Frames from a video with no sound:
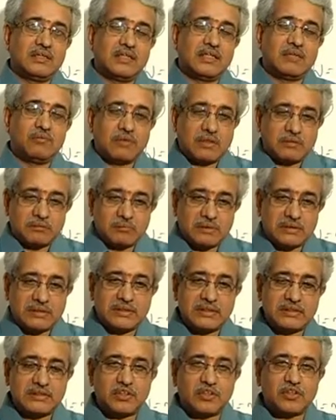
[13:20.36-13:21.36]
It becomes much
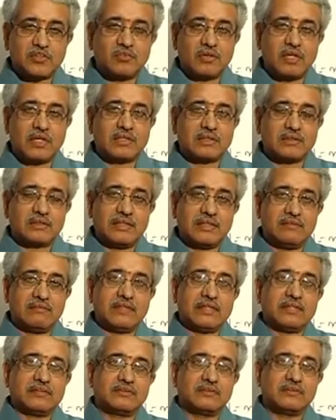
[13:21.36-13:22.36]
easier to walk in a
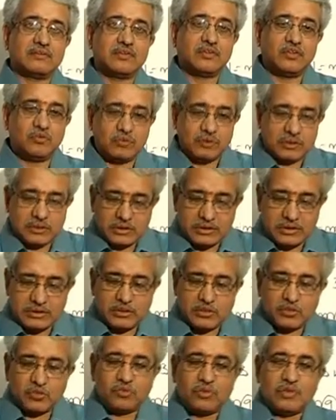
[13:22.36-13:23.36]
way.
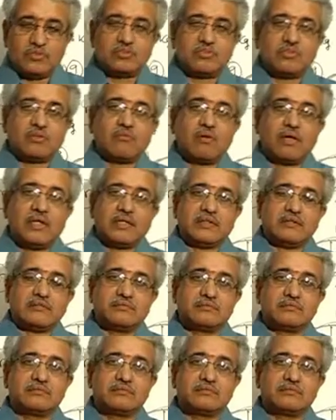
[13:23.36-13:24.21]
Easy to lift your body.